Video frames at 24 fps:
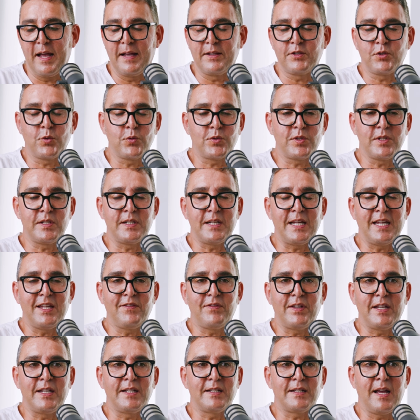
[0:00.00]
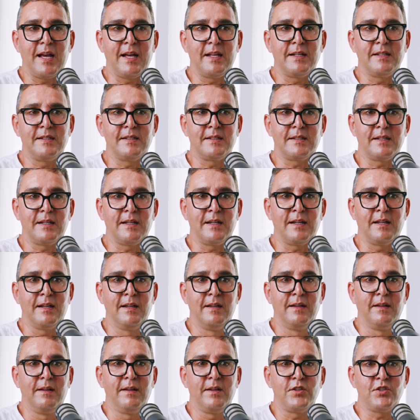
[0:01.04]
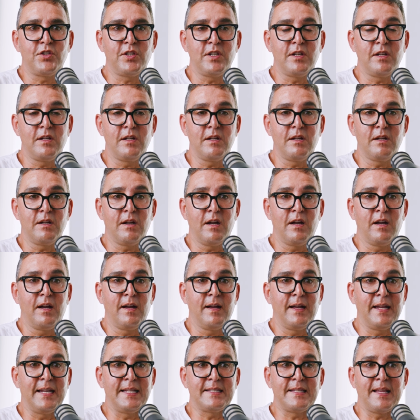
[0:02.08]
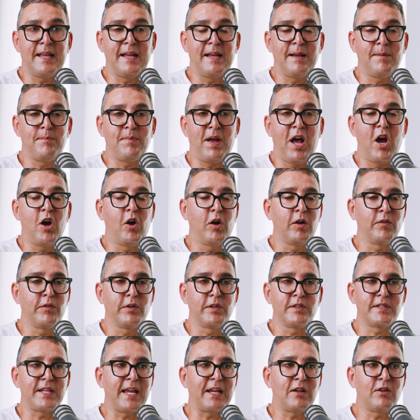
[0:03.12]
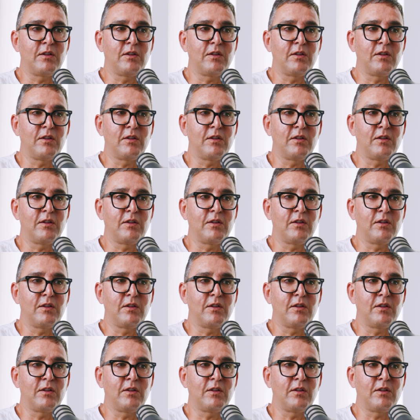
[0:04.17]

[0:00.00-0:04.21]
Susan David, and she is a Harvard